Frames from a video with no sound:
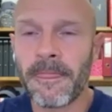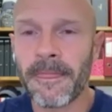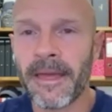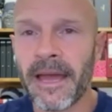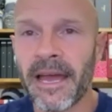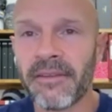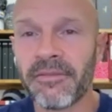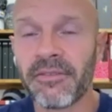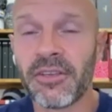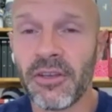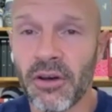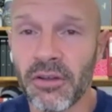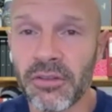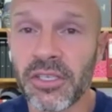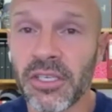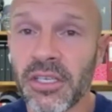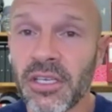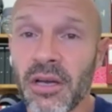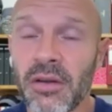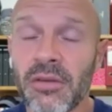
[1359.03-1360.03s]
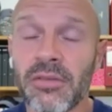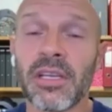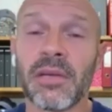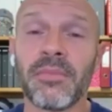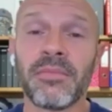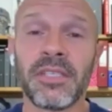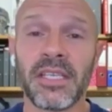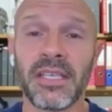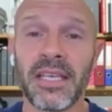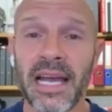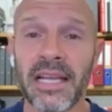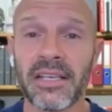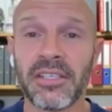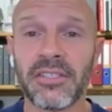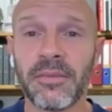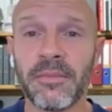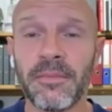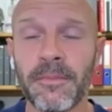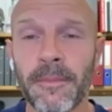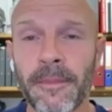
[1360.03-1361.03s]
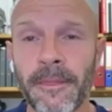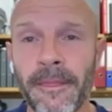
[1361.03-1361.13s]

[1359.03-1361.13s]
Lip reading: have got to go some to catch them.